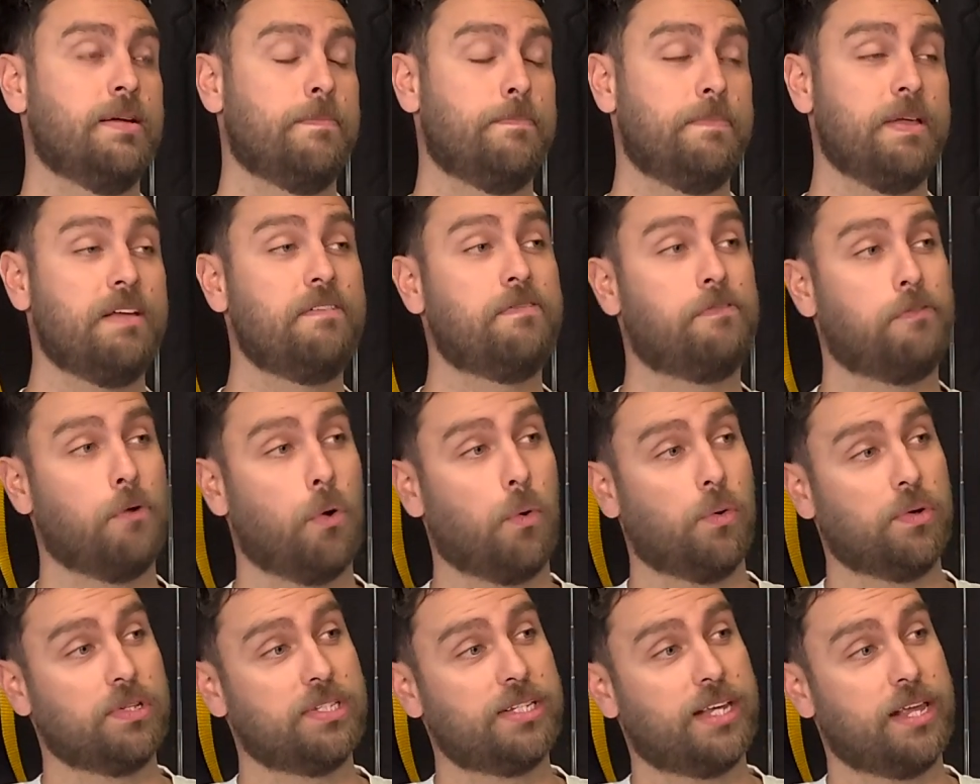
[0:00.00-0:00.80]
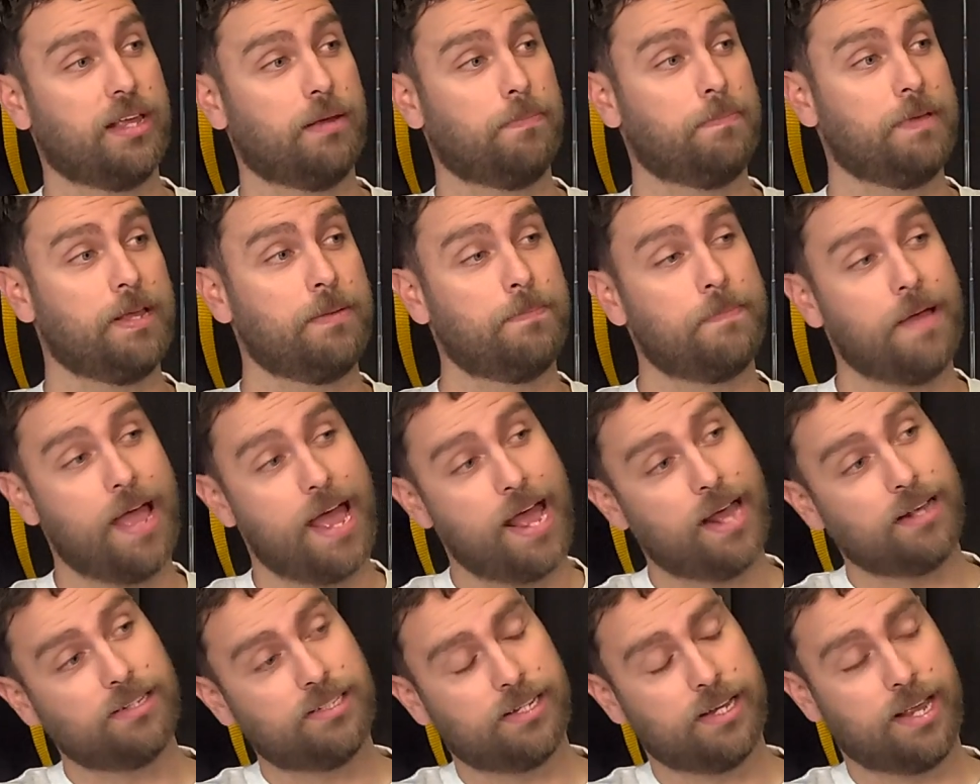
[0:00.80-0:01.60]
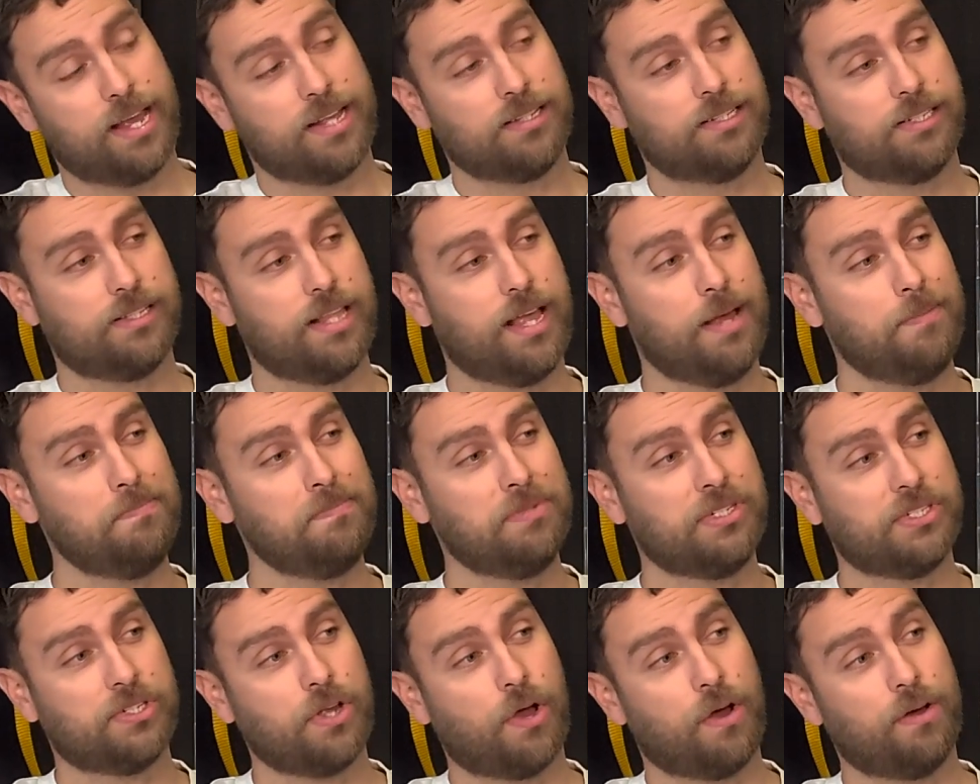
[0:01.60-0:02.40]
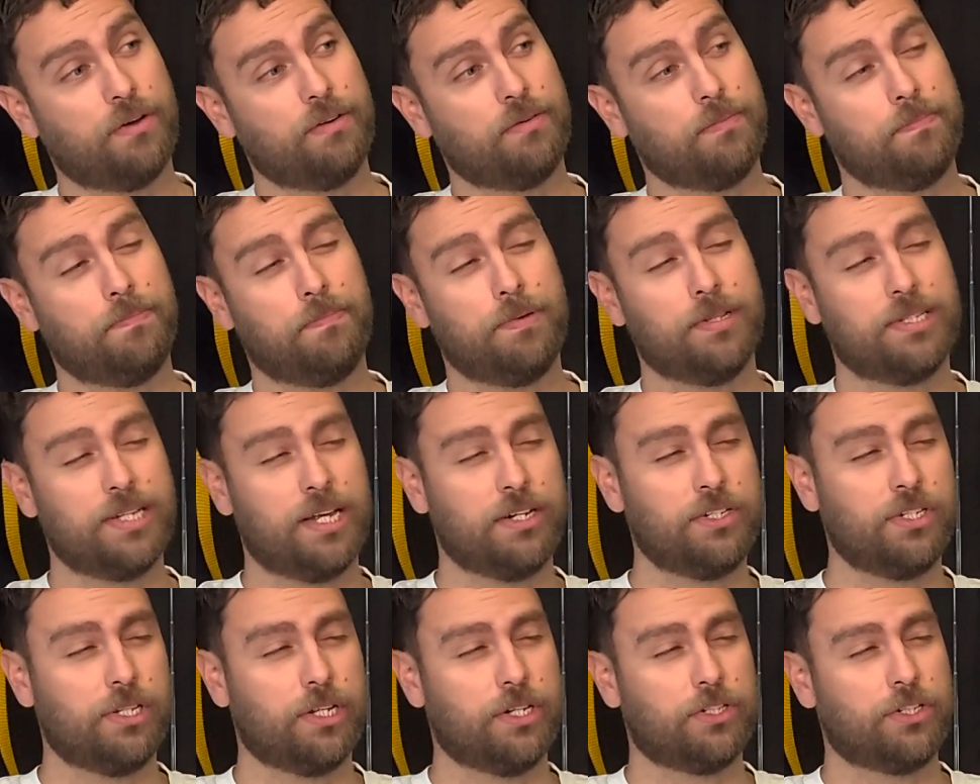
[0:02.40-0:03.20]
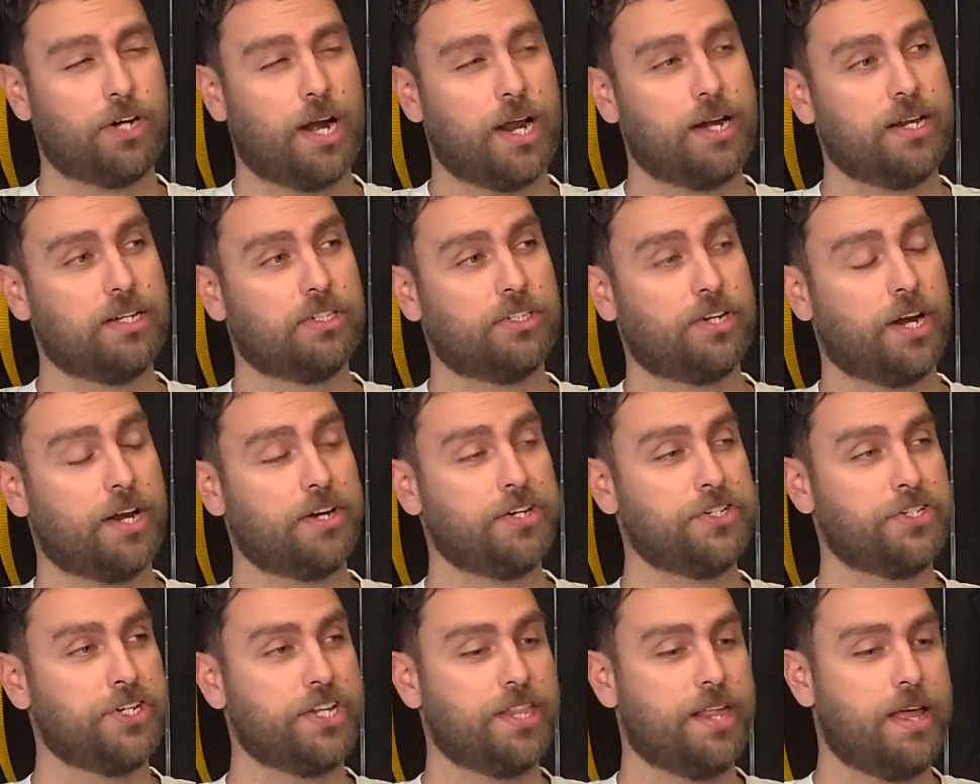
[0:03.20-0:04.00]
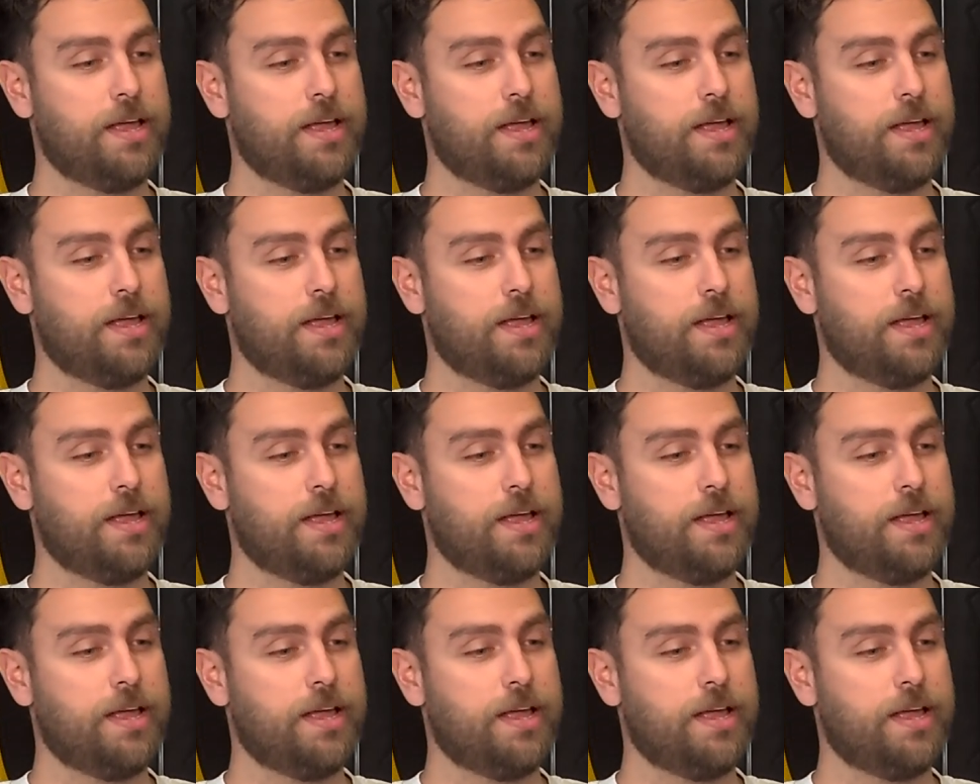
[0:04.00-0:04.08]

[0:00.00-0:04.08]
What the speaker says: big forwards kick big bags against them, so potentially a trading strategy there.